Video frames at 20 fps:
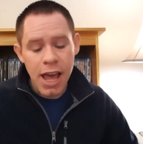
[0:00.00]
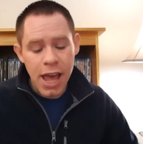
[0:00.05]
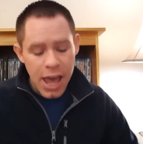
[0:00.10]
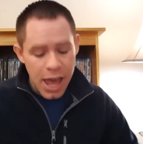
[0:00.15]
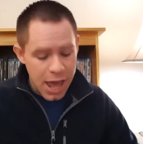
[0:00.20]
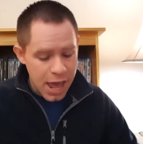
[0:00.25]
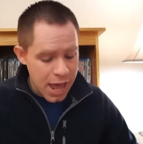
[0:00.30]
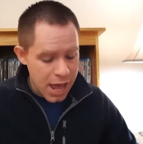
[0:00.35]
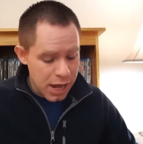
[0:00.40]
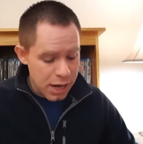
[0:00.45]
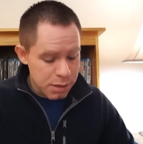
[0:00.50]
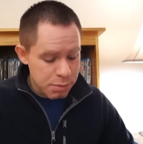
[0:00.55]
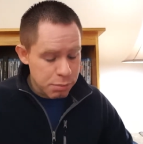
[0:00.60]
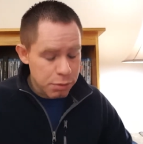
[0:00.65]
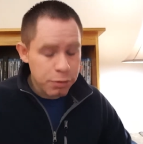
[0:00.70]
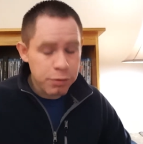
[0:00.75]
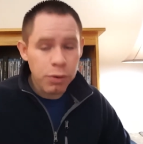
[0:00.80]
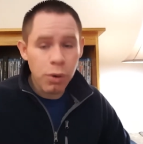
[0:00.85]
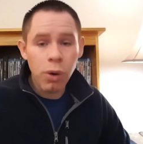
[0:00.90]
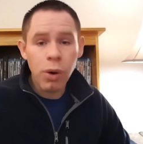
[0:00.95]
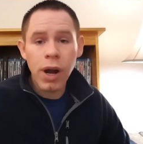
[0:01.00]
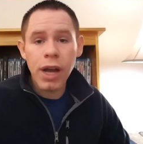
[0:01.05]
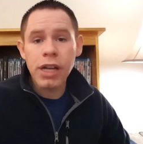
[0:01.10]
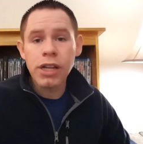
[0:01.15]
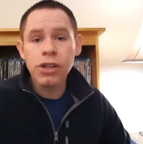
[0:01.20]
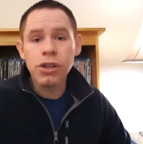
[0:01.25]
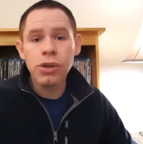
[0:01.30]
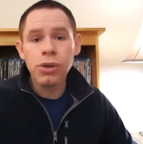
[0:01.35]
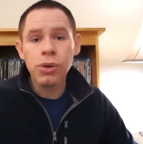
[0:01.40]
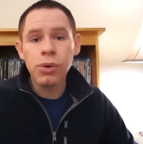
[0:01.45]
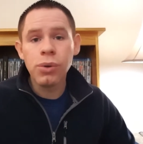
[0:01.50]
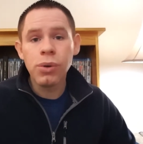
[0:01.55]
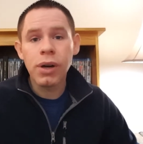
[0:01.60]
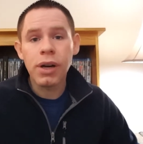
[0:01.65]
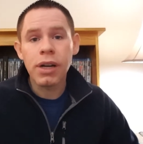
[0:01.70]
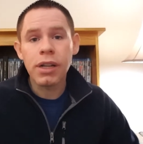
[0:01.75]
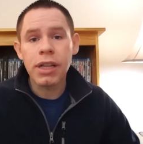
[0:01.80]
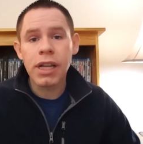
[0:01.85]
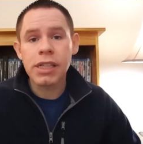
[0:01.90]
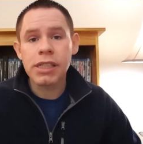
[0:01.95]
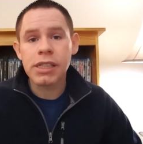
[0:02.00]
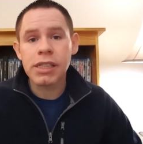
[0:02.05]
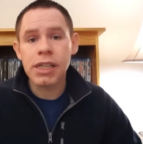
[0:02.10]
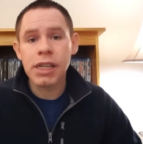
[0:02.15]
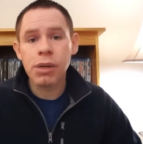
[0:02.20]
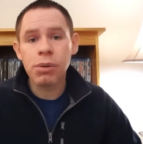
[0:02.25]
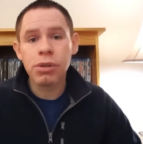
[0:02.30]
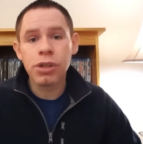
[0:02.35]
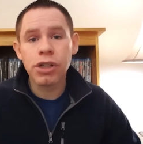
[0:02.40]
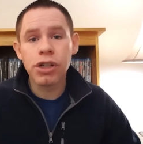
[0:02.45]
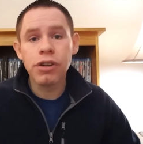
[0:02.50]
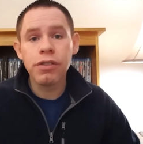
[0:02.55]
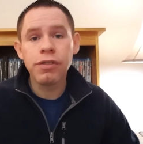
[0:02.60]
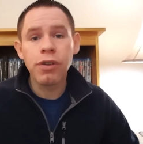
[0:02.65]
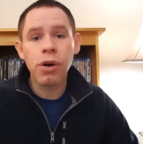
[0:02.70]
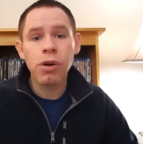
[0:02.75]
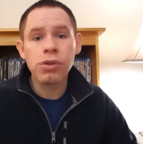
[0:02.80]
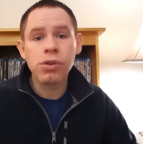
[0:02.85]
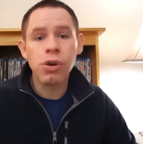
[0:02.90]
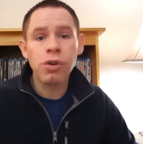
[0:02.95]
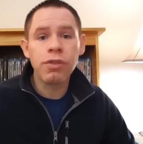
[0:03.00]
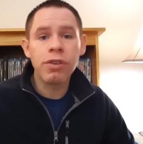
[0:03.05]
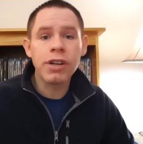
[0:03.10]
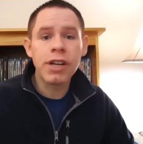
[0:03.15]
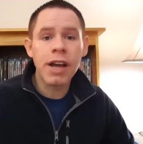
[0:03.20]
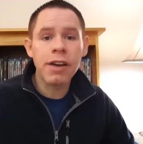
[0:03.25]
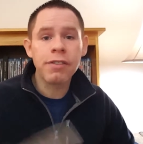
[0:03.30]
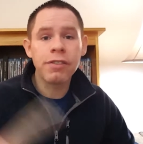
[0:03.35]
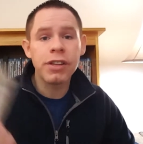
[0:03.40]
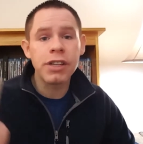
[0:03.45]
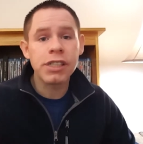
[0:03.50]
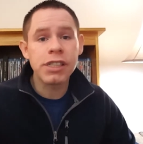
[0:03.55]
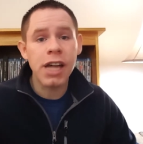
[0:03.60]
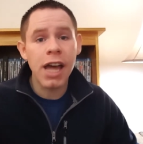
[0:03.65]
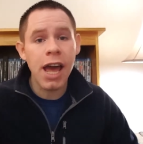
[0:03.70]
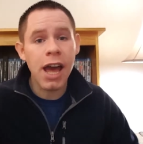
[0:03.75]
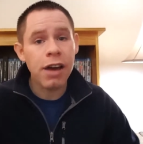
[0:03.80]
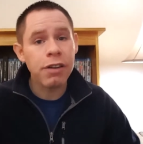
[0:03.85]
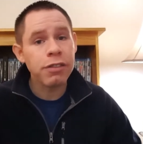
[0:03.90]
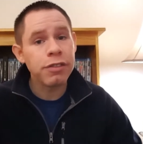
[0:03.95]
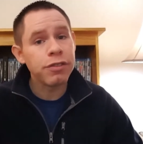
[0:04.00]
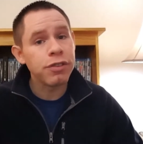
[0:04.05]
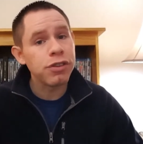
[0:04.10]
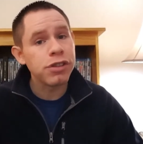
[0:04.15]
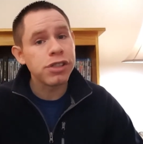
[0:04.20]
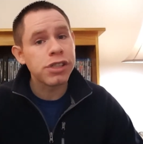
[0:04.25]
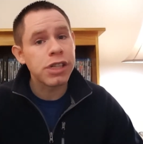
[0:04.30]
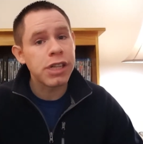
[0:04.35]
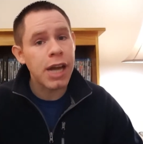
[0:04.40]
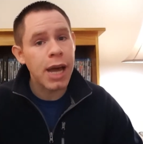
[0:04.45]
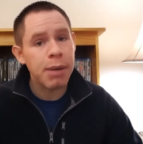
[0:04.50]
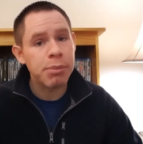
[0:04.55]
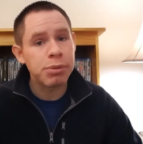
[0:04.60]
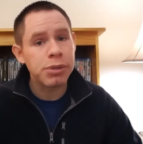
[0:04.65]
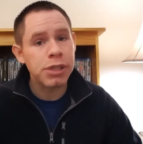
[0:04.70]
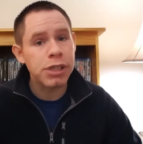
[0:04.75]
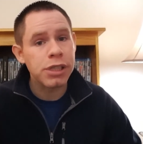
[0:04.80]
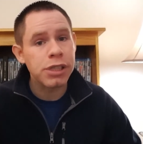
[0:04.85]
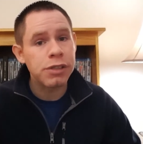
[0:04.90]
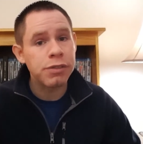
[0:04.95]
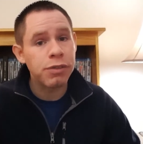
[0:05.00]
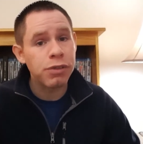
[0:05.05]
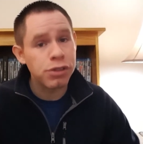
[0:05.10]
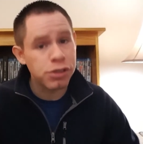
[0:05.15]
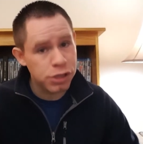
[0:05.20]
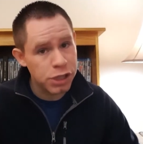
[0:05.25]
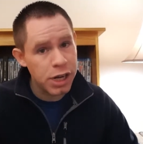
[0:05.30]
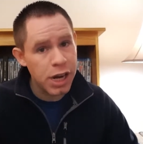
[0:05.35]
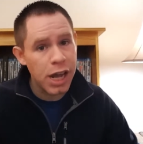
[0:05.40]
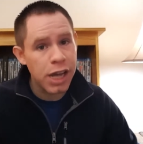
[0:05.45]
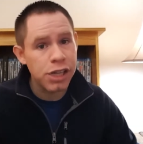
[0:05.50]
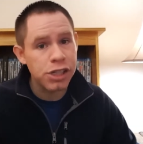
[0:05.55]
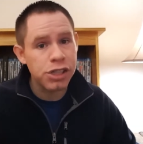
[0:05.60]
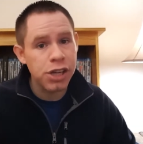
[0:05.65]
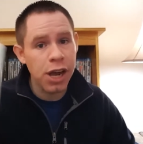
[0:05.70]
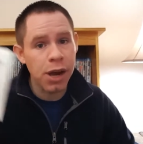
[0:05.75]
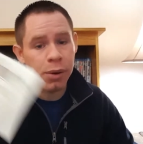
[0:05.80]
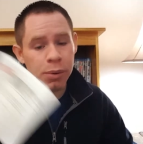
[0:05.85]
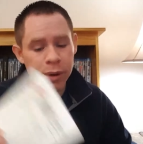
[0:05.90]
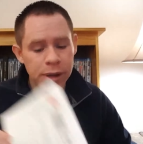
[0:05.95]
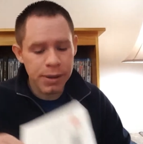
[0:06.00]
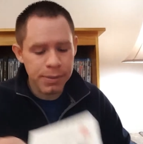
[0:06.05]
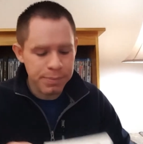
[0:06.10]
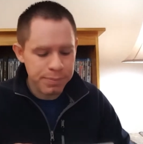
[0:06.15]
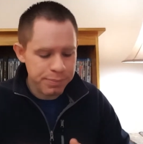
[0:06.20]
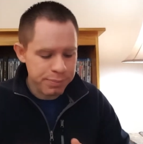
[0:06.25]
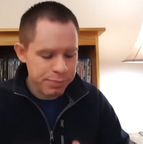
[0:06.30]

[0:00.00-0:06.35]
And before I do, let's see what the good folks over at Netflix have for a synopsis for us today, shall we?